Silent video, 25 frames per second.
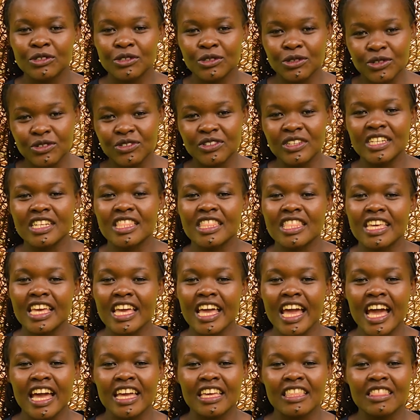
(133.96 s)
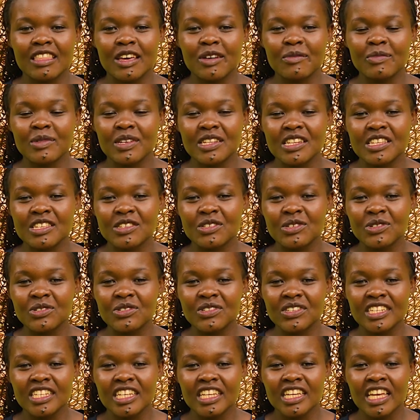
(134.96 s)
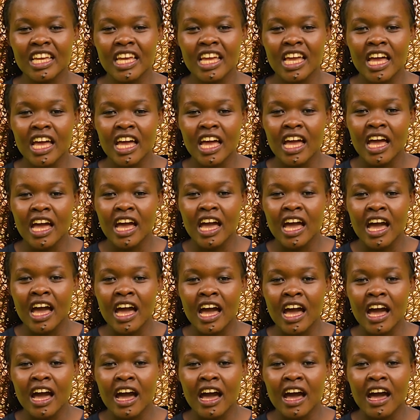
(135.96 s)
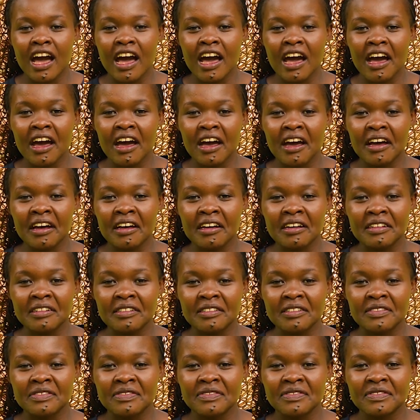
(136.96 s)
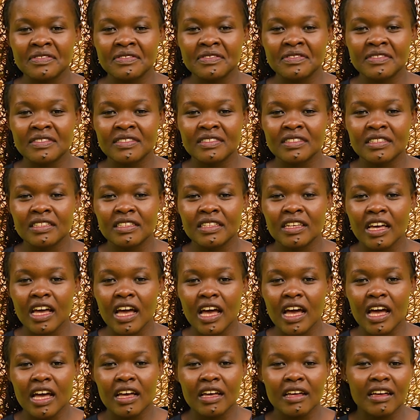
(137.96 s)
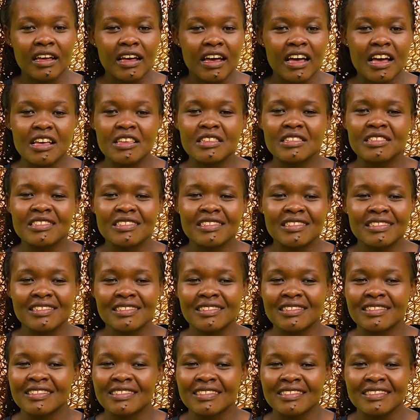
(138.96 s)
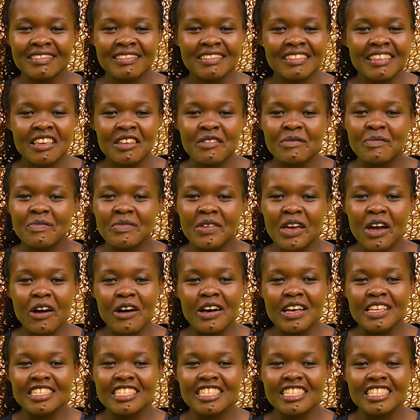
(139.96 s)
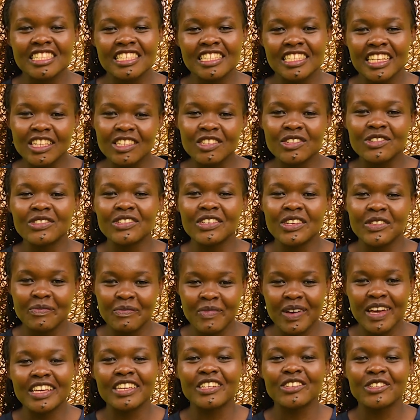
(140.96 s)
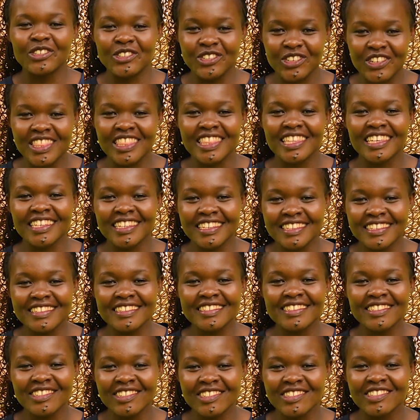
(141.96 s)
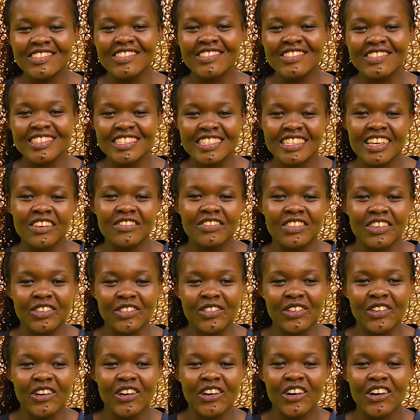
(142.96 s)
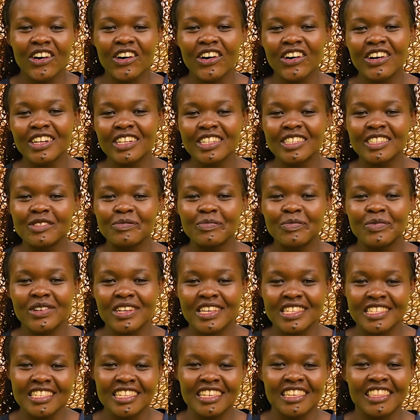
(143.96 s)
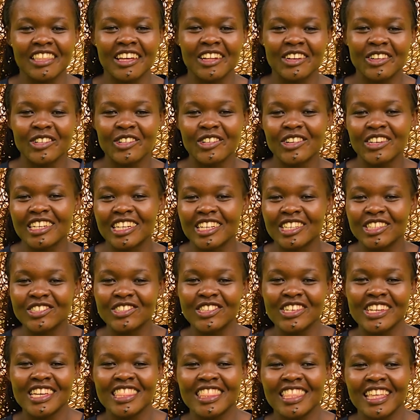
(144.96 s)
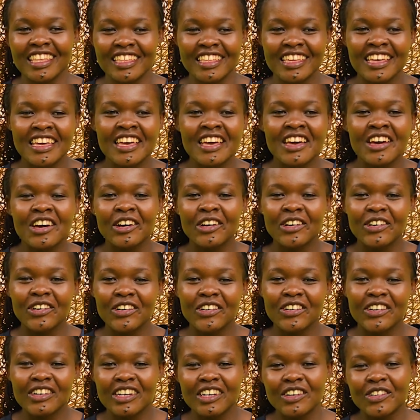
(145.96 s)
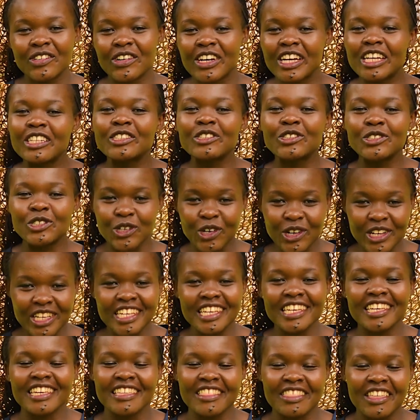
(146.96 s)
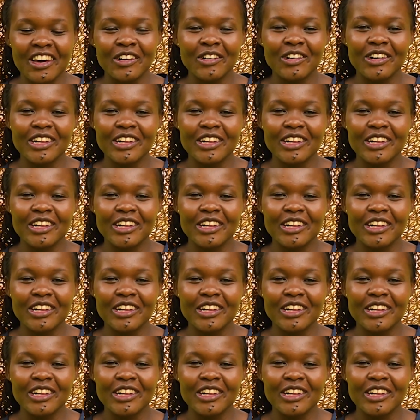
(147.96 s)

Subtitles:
children there in the ministry. As me, I was just doing my usual things, you know, serving God, praising the Lord, enjoying in the